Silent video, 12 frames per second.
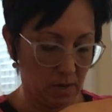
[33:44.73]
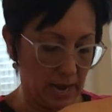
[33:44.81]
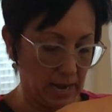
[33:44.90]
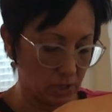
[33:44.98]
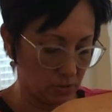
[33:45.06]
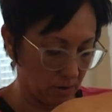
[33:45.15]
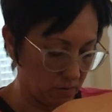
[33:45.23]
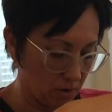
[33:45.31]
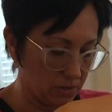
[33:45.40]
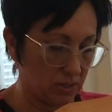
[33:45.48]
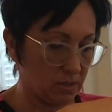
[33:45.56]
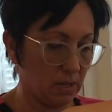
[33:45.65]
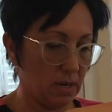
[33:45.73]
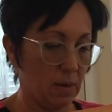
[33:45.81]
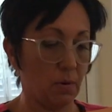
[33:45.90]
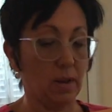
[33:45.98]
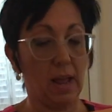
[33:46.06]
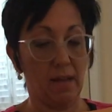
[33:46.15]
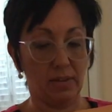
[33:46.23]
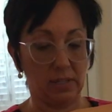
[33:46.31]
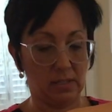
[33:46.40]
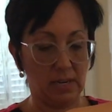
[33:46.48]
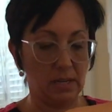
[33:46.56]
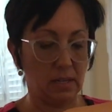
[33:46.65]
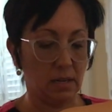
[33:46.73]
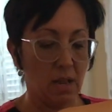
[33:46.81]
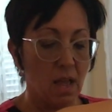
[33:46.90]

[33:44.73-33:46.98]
gastroc crosses the knee, we're going to have it extended.